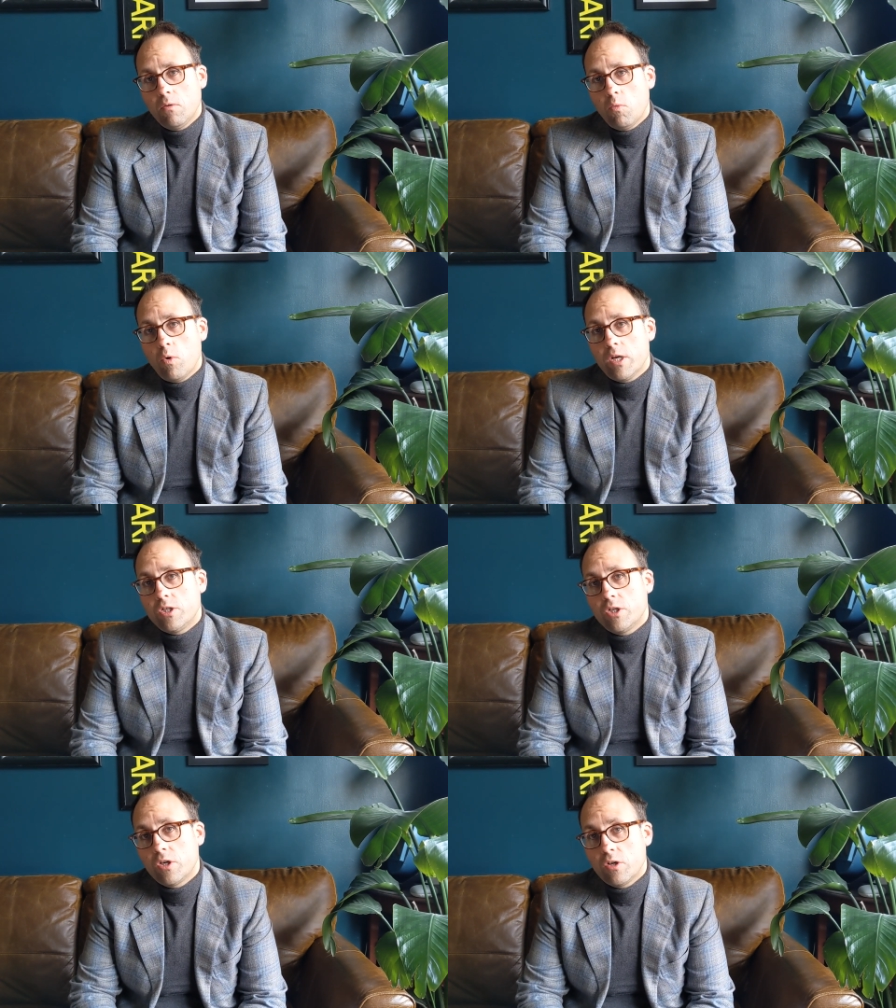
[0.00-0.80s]

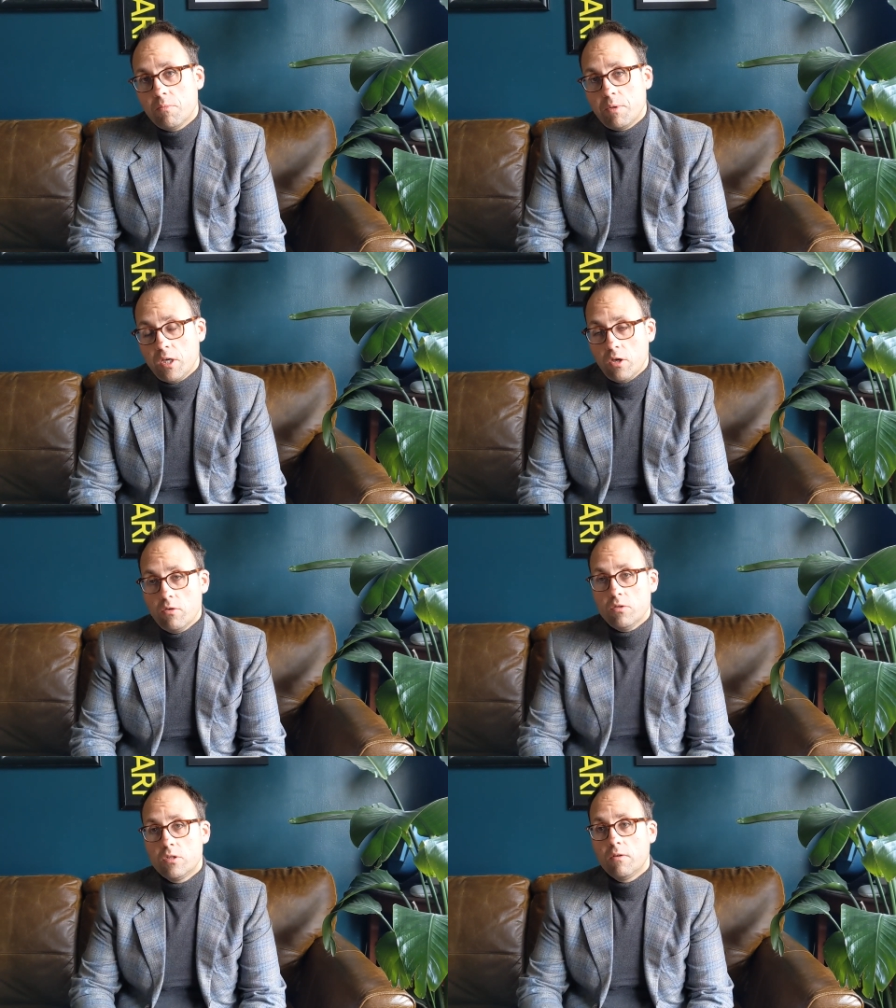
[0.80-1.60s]
which could be
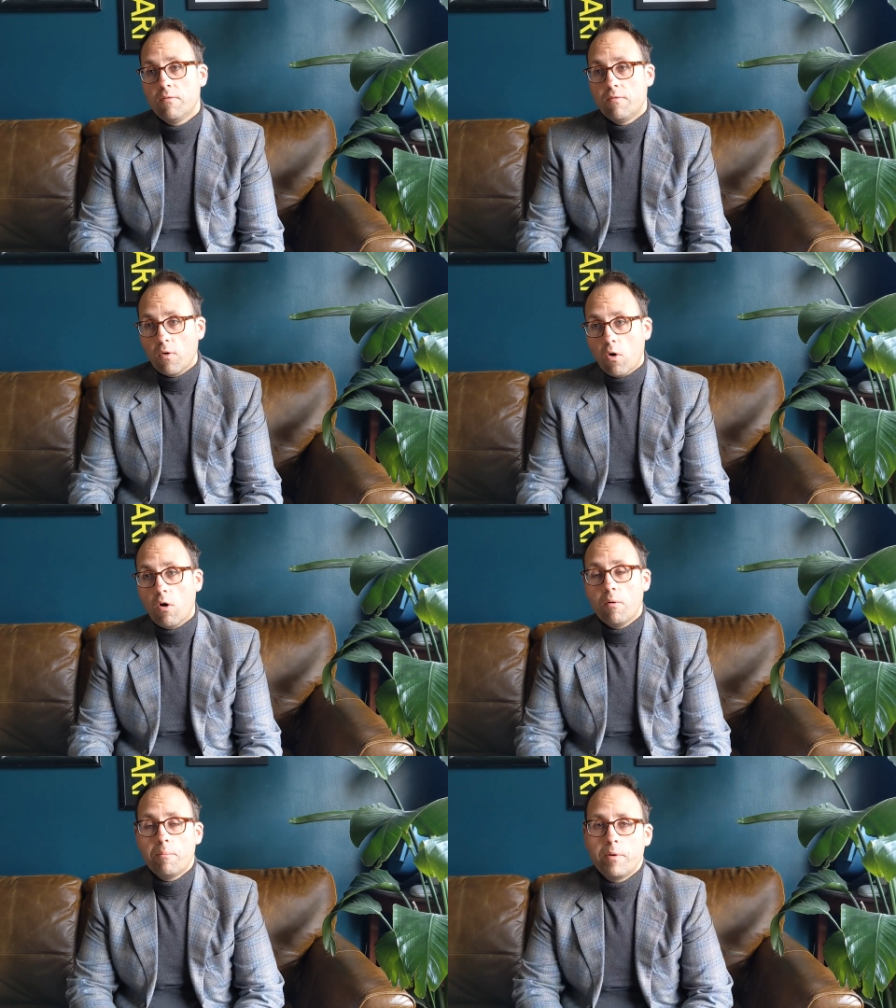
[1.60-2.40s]
used
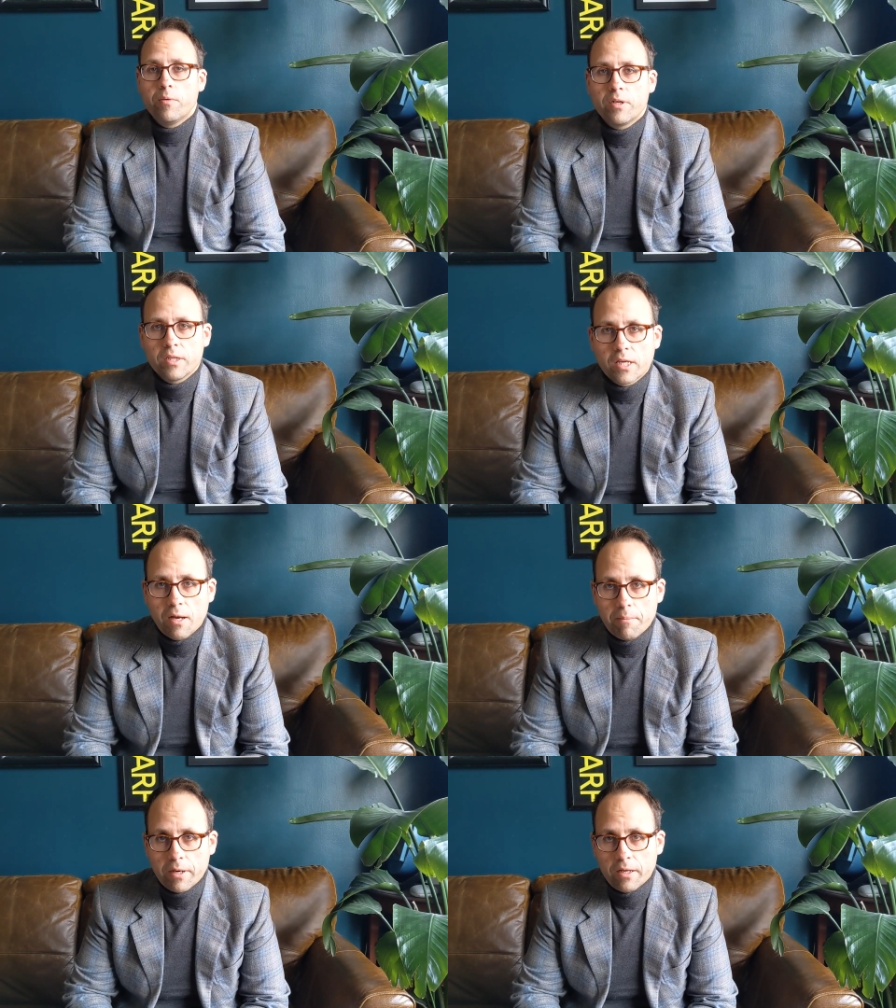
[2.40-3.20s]
for building the
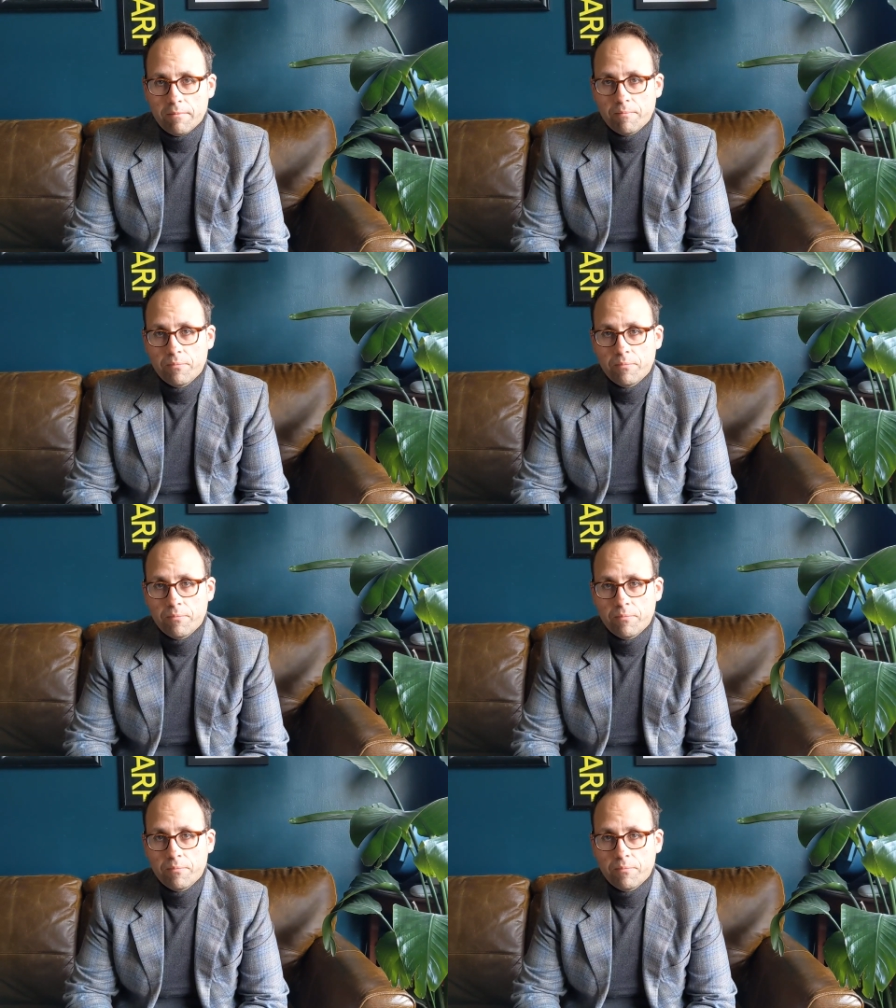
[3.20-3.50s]
company.